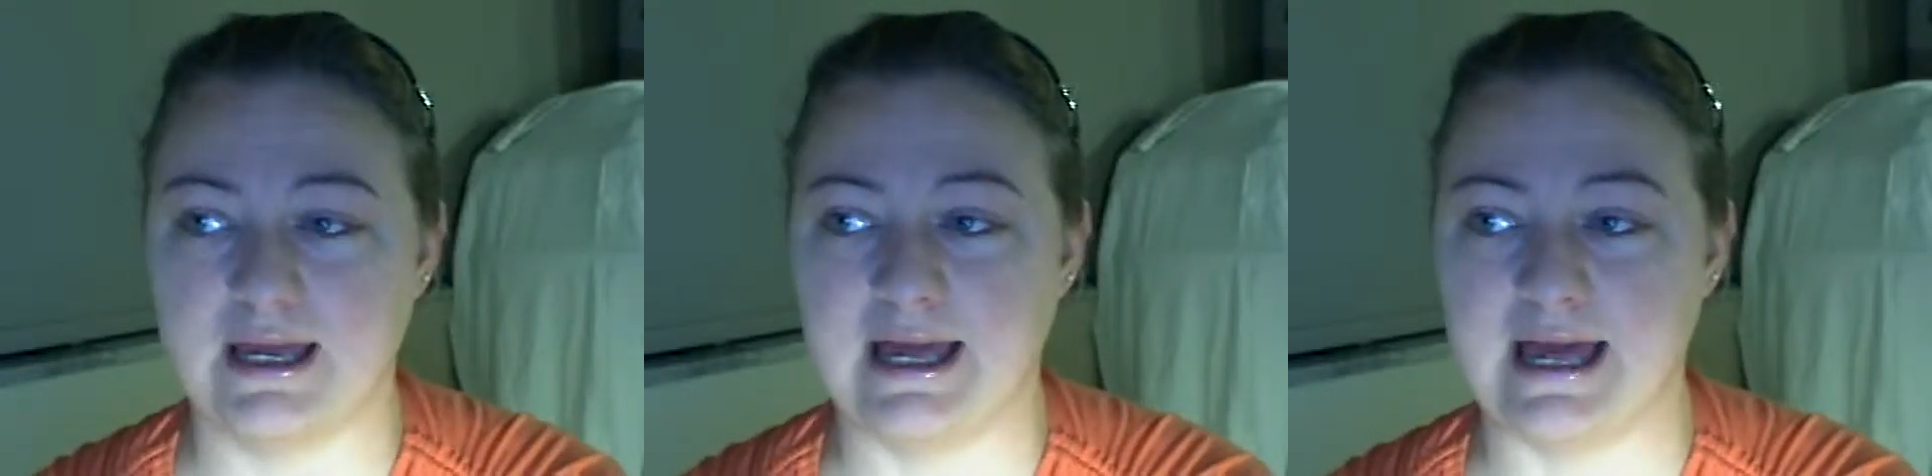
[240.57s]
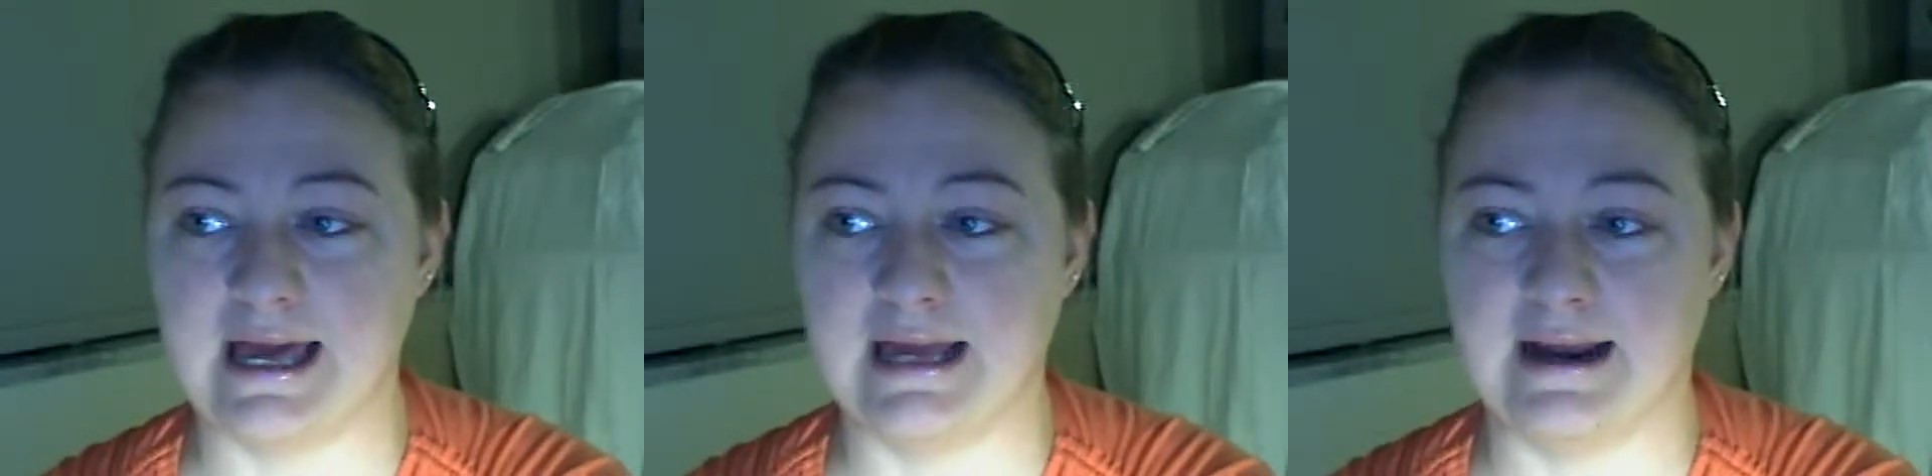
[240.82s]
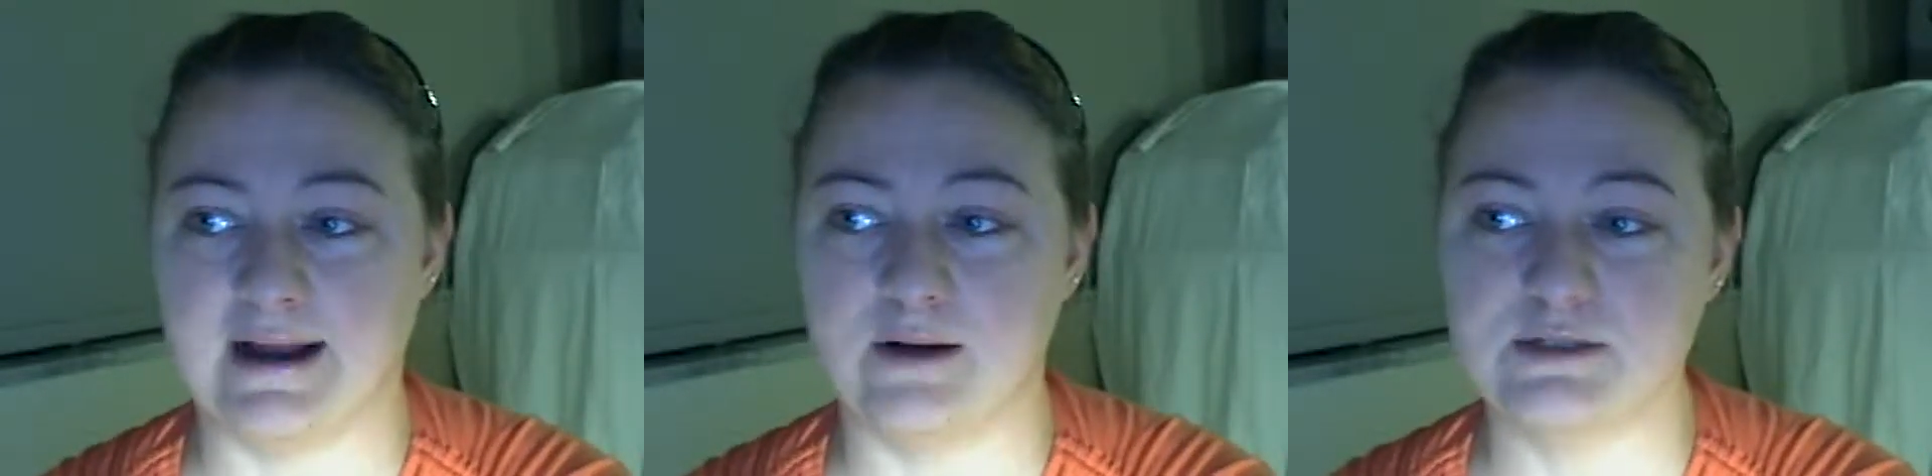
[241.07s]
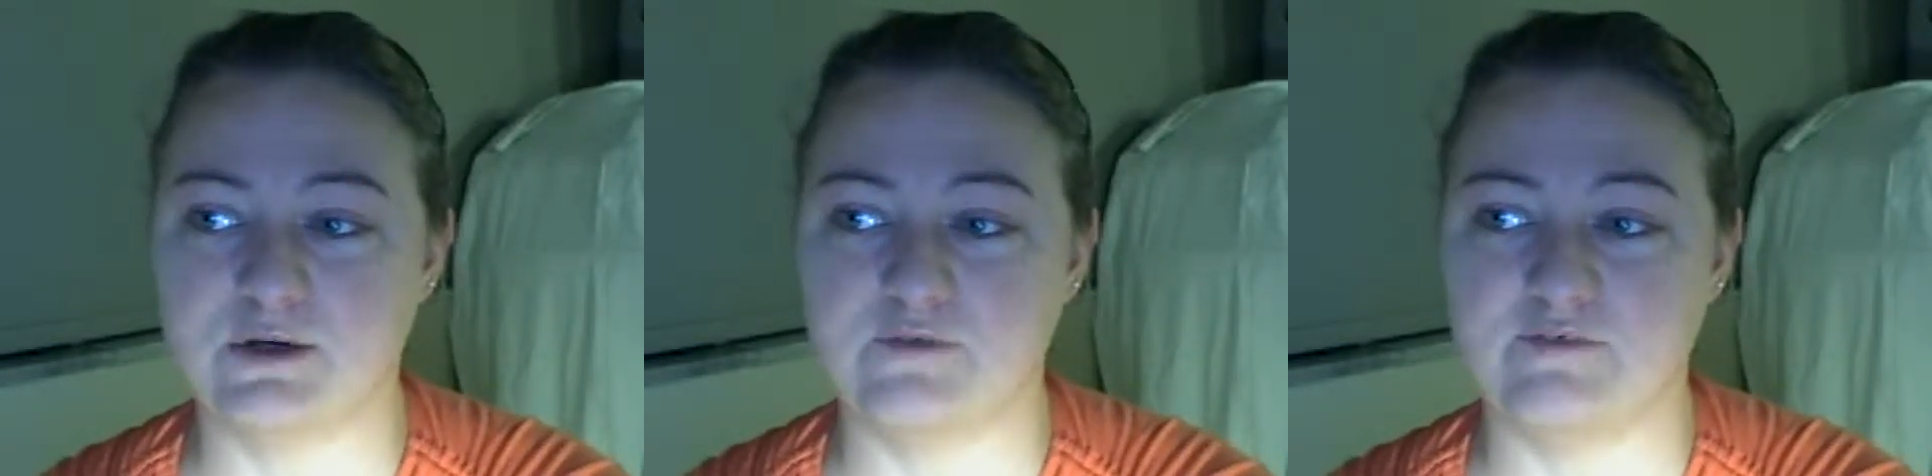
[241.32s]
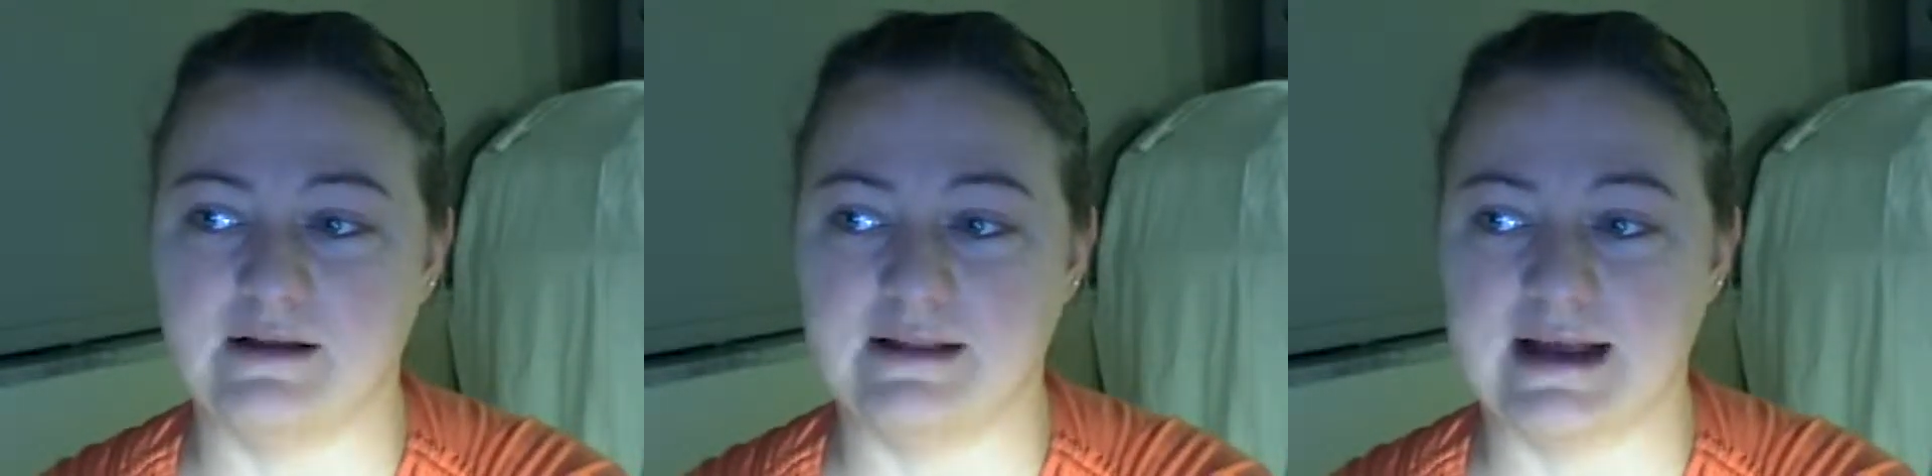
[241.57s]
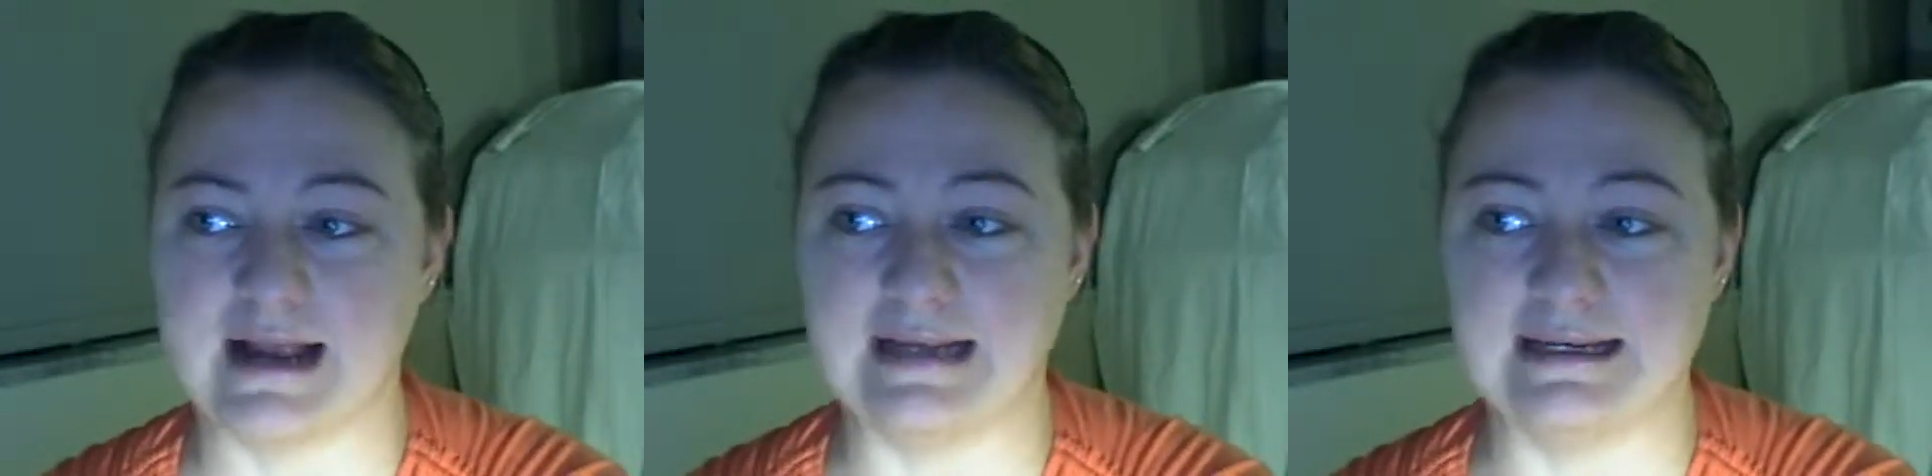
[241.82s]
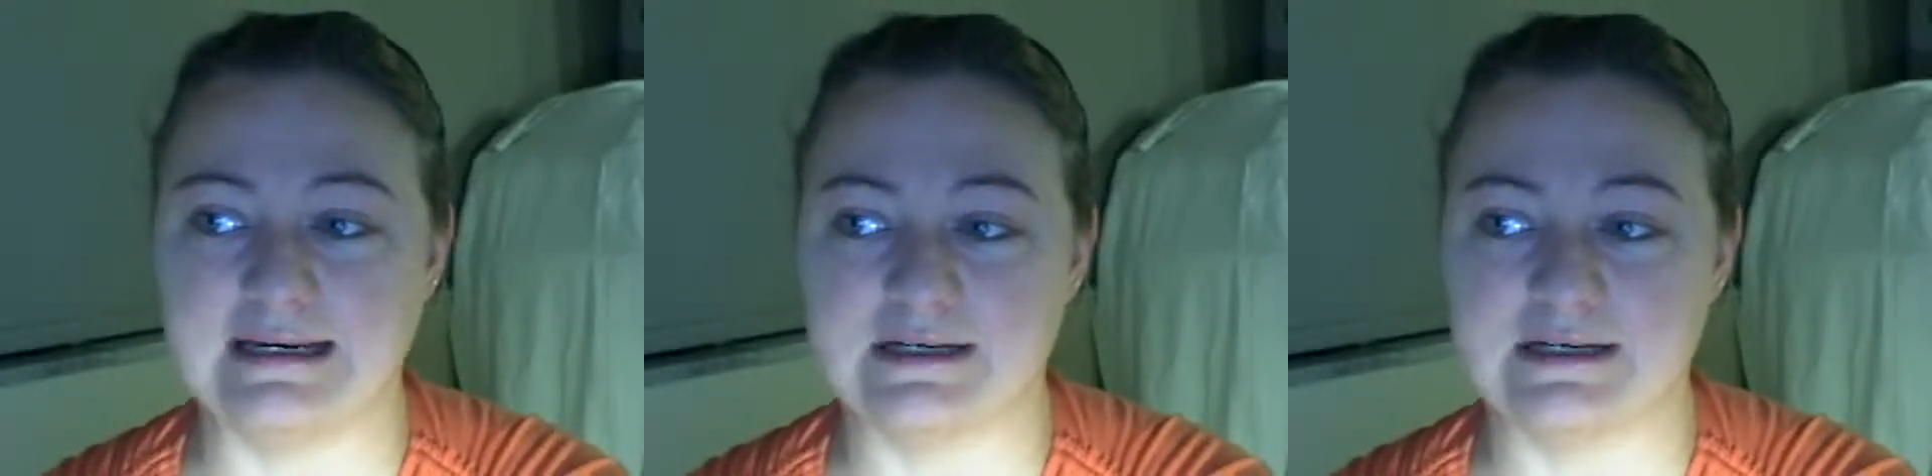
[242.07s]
and I also felt like I needed